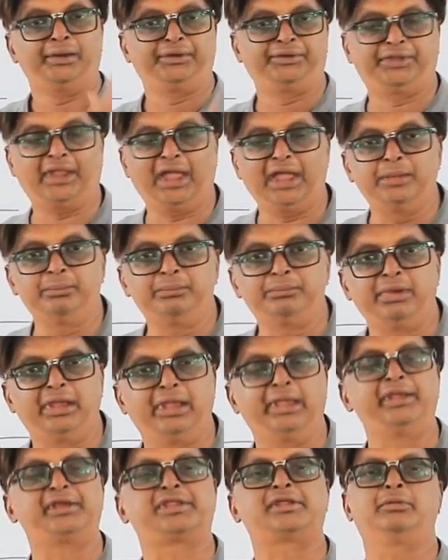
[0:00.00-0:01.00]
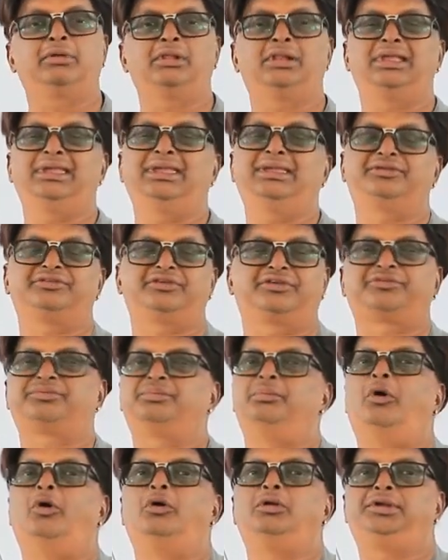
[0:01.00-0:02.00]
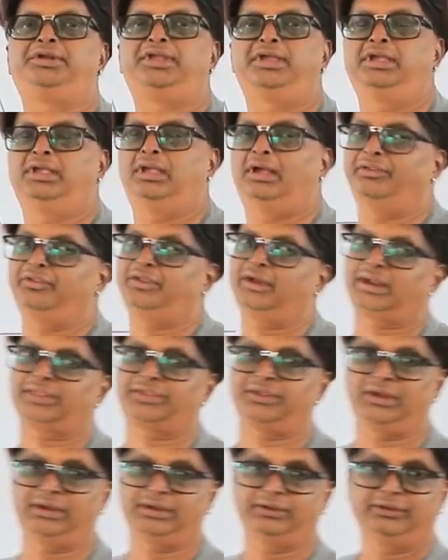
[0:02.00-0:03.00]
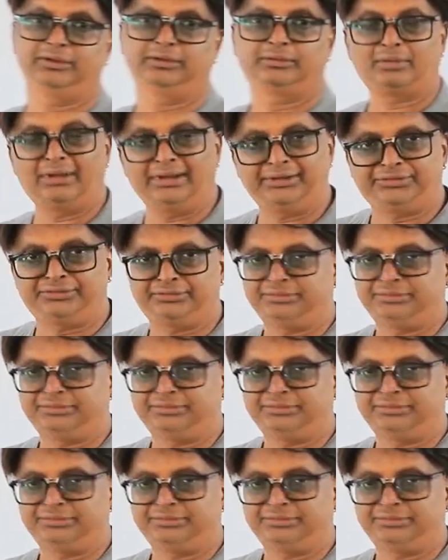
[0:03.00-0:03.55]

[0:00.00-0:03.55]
Time interval is small t and the right?